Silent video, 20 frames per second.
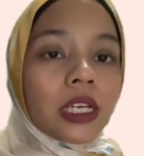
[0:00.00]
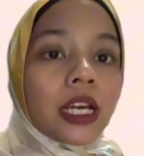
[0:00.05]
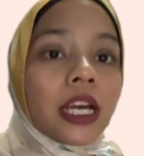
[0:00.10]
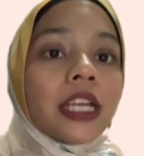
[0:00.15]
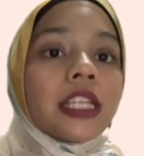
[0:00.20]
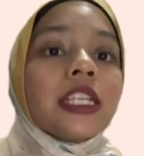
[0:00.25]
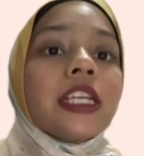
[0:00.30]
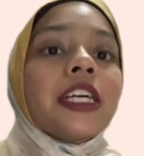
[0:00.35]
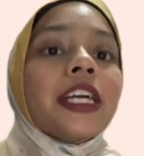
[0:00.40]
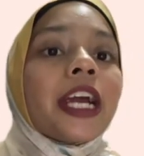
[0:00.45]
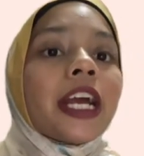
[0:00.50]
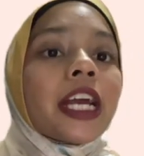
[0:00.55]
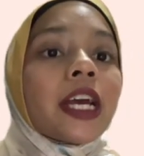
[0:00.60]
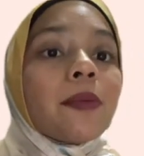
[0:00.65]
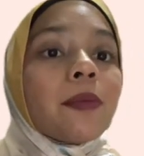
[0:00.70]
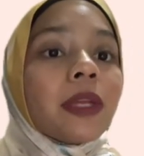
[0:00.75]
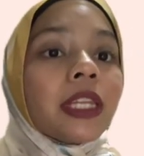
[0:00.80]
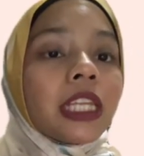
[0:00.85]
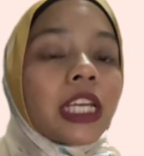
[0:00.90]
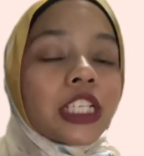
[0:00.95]
The
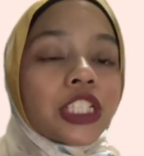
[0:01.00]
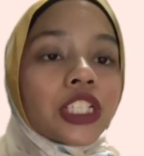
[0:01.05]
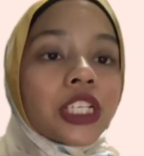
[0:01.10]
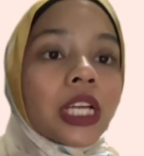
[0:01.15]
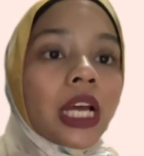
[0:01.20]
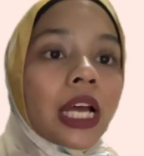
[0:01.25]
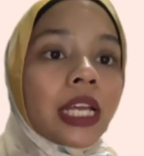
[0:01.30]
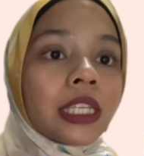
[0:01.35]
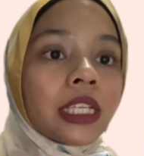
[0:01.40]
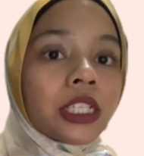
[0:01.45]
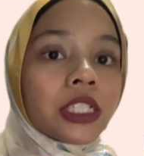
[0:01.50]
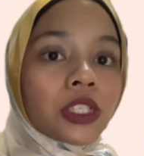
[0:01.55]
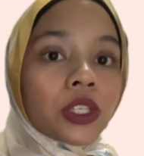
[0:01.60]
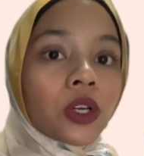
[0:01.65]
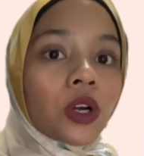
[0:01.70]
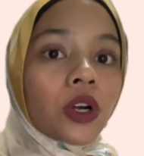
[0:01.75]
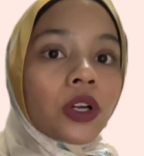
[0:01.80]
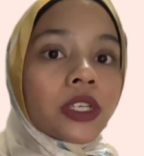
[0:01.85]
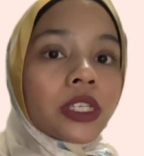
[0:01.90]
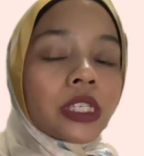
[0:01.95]
recommendation
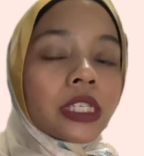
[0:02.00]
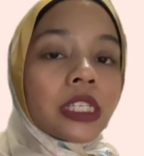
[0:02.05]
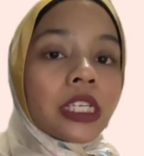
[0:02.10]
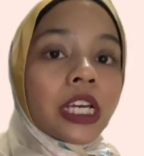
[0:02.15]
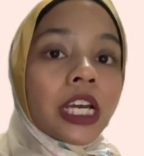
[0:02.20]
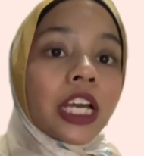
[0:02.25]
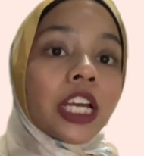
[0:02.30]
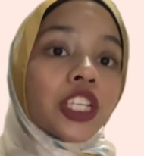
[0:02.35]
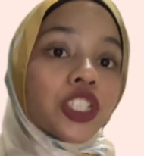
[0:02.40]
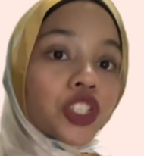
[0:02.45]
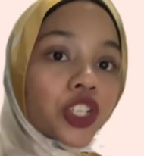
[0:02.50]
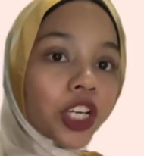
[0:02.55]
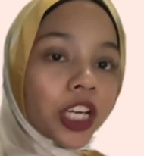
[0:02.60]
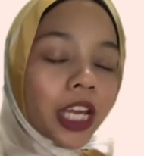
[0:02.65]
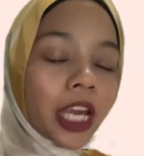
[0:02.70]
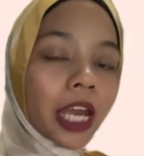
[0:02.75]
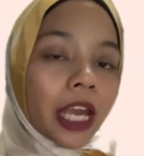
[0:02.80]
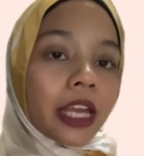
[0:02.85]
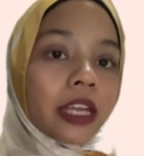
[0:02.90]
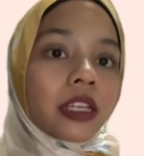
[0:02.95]
underscores the
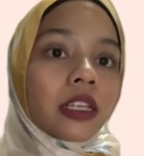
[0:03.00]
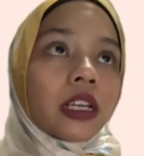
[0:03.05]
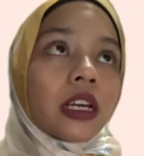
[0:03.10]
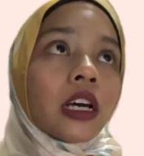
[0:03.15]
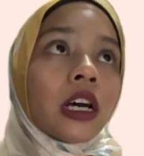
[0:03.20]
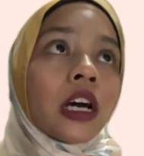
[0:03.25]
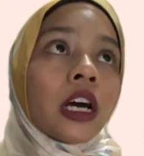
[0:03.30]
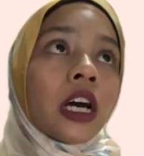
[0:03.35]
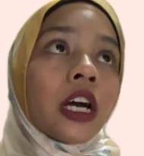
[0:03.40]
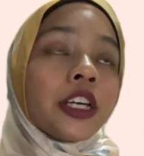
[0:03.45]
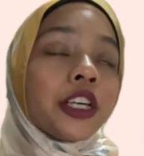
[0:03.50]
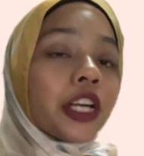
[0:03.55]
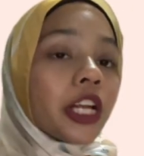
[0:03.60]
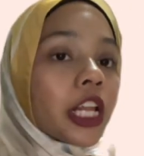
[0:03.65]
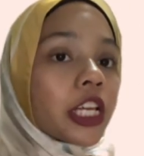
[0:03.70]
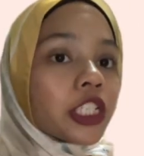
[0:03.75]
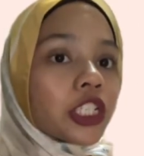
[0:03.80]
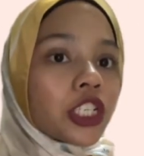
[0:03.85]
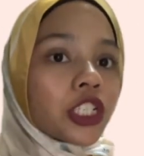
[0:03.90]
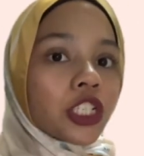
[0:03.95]
intricate
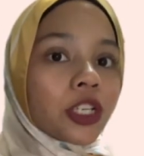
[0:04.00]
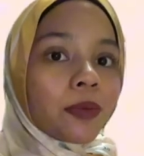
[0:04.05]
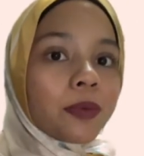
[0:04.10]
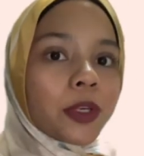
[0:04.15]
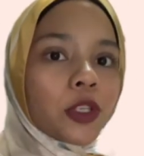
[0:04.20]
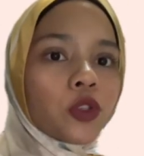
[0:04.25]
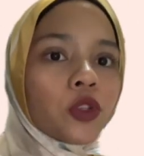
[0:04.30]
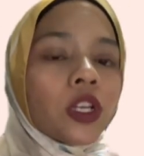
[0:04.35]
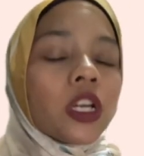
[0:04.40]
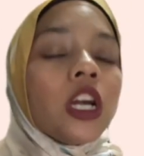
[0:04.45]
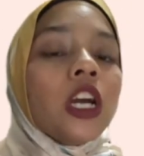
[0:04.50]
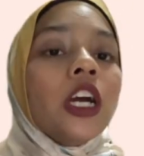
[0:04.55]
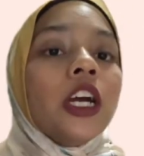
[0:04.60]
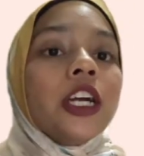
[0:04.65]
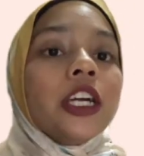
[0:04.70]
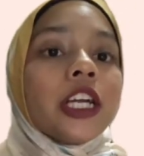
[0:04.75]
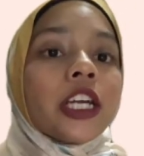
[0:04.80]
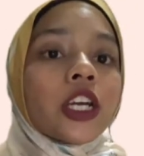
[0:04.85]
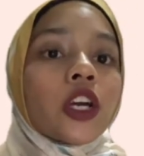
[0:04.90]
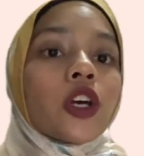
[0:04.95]
relationship between
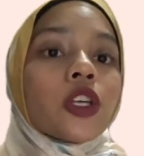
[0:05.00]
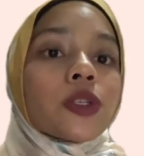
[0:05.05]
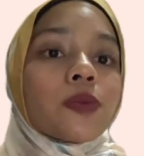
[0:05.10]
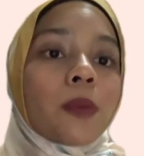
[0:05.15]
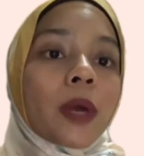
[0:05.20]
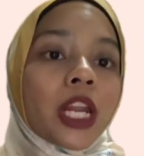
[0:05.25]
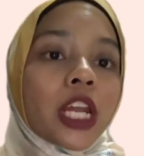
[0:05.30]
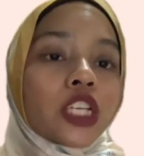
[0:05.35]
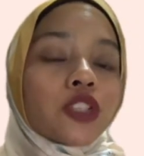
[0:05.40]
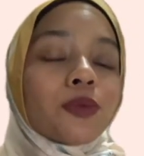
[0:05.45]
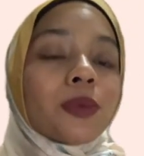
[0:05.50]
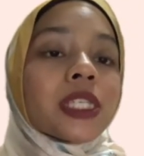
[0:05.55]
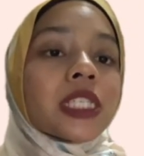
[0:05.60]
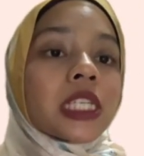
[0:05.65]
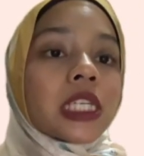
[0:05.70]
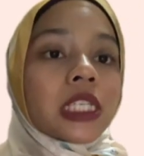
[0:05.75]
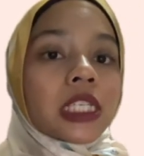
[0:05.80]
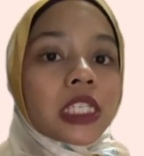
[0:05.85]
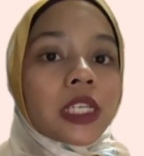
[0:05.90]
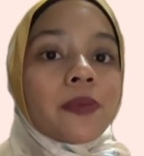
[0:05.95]
records management
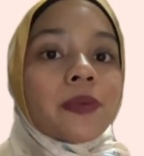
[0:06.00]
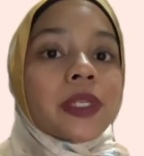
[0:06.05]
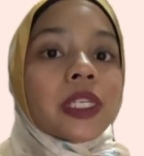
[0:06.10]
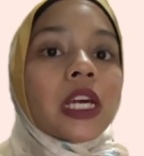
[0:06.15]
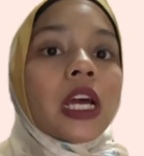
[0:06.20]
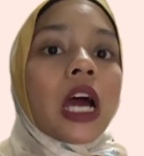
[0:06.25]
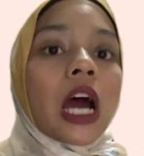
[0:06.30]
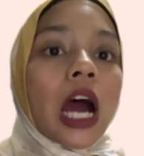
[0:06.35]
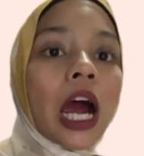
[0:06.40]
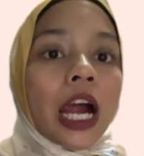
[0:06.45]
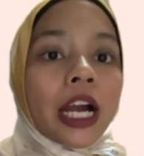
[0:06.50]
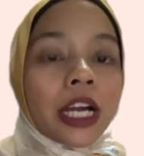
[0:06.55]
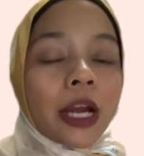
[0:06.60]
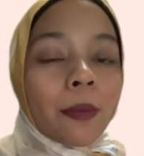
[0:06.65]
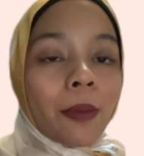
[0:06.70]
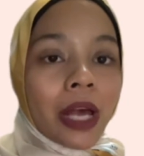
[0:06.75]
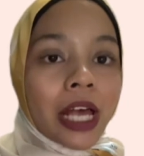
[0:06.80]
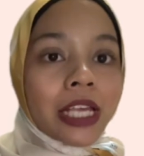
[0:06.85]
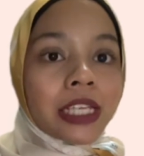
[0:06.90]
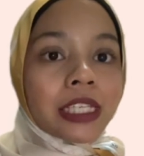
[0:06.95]
systems,
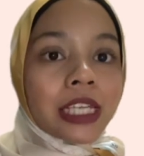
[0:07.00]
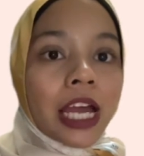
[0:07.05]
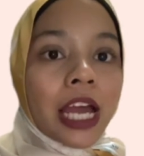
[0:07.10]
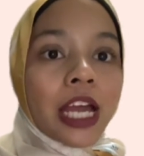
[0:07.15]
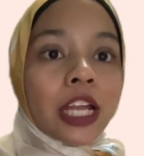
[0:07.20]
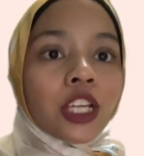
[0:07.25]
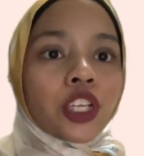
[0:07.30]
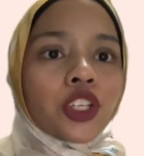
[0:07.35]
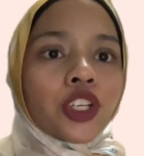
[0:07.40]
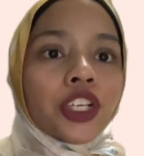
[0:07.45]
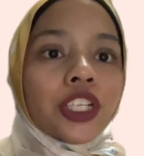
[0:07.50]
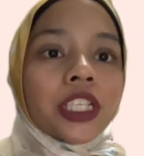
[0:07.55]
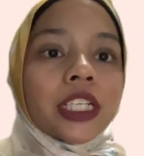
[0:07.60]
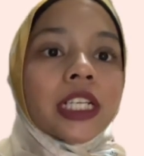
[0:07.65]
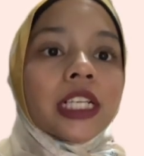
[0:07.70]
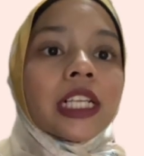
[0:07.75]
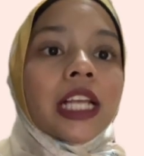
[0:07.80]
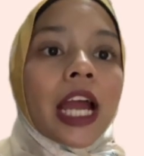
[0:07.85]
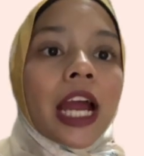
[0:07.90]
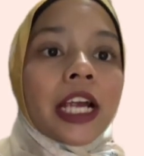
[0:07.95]
RMS, and
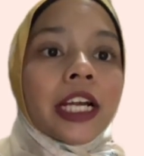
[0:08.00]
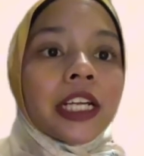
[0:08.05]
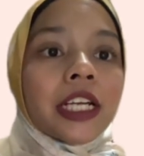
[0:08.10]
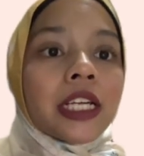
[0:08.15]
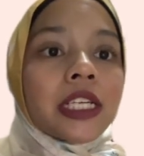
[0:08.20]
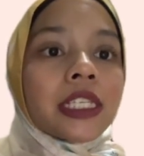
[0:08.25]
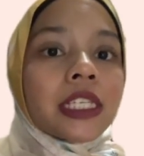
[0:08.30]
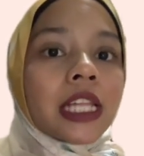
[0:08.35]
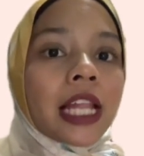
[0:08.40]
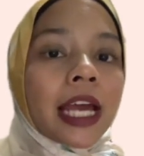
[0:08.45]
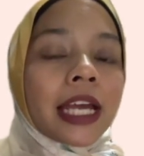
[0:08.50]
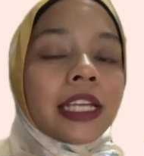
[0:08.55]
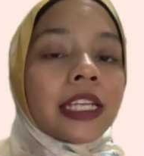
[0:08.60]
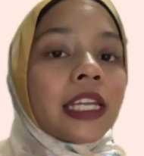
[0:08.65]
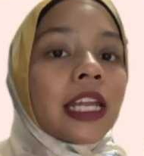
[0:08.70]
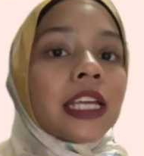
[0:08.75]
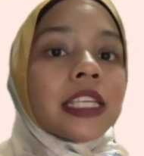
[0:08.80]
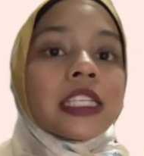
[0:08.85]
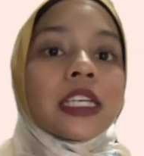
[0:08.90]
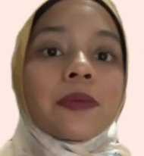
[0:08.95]
critical areas like
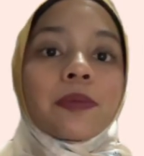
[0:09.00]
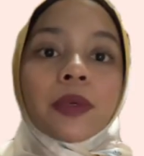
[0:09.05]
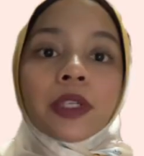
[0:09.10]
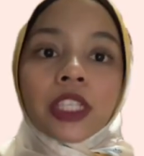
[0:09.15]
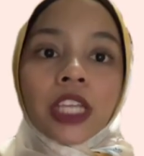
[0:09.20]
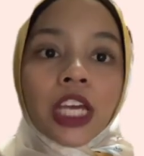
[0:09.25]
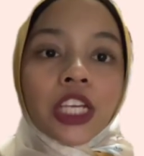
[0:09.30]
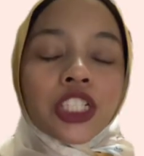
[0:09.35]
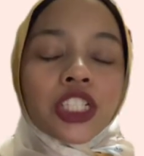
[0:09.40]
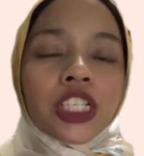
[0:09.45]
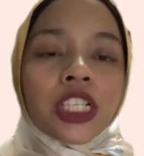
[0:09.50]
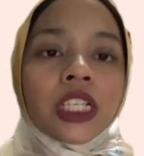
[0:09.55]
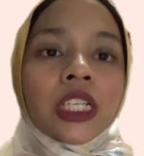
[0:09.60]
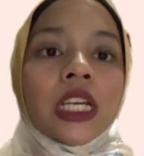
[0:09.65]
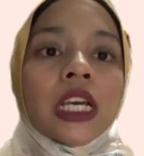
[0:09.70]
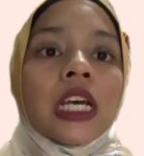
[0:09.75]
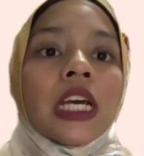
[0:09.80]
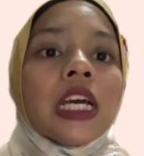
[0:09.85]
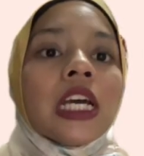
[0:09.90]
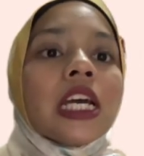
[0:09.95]
data protection,
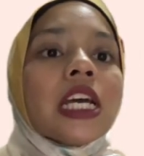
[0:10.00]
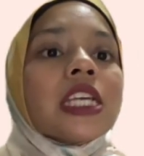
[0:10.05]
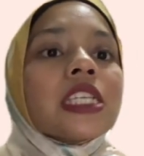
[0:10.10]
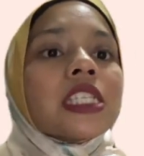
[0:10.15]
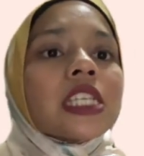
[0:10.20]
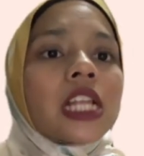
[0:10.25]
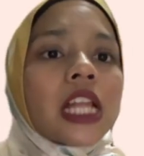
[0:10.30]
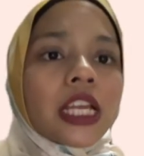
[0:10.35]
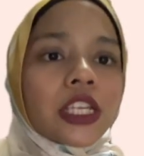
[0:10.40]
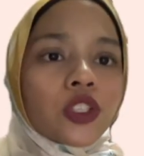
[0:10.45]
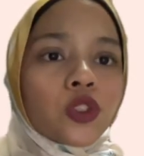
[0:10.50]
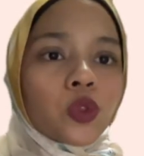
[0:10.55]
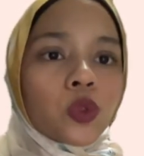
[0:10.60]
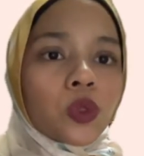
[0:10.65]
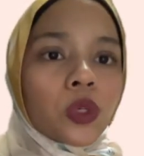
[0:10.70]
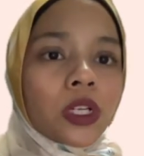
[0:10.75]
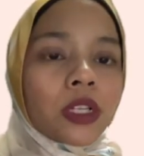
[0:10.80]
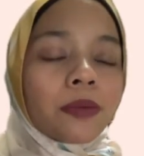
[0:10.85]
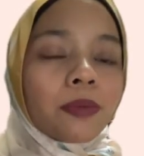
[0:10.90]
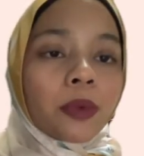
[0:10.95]

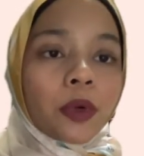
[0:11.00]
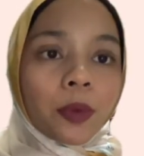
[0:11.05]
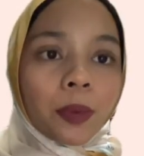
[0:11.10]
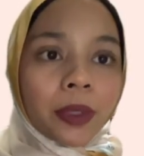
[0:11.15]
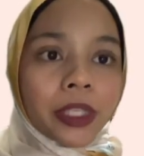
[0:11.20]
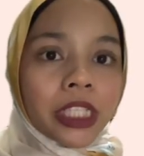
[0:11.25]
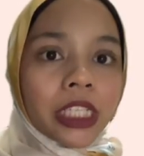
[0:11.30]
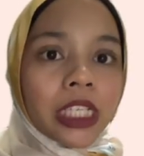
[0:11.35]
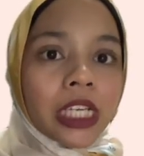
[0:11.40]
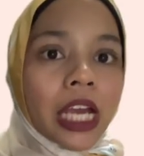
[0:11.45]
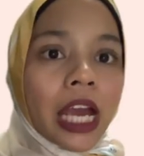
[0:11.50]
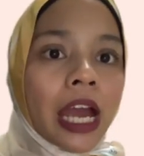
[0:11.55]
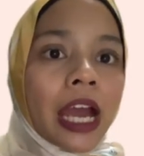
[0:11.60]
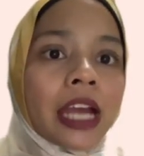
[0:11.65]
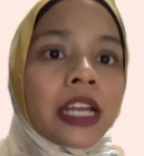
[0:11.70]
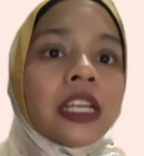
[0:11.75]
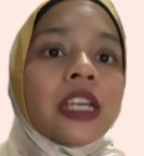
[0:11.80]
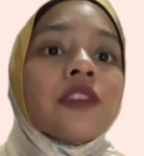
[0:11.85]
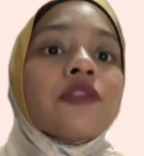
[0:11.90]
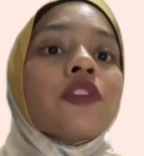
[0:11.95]
intellectual property,
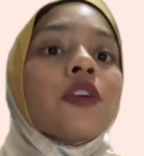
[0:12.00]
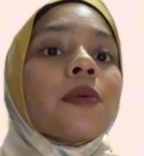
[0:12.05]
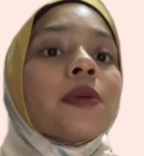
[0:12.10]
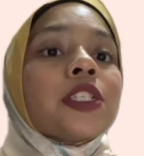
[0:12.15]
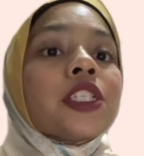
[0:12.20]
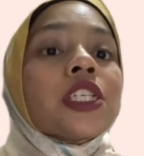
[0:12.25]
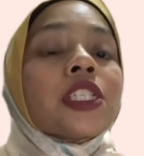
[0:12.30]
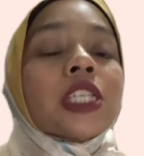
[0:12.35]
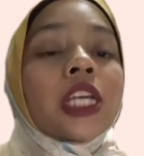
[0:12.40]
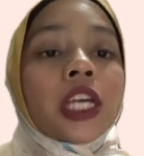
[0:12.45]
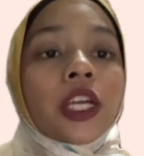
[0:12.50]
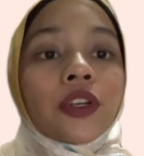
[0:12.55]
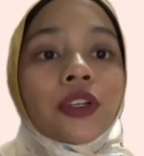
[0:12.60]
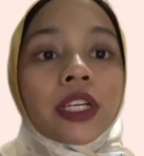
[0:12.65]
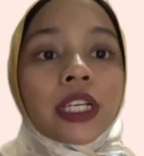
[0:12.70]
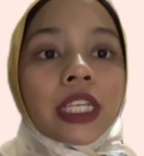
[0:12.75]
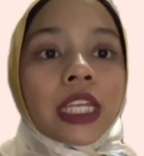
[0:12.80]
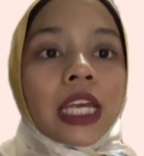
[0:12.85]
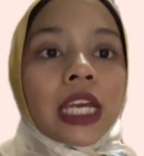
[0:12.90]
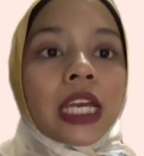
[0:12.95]
and information
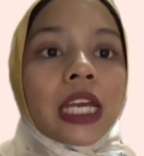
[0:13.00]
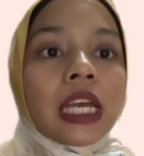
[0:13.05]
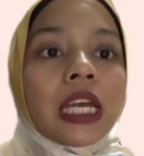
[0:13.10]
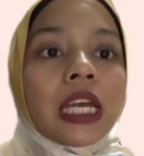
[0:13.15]
security.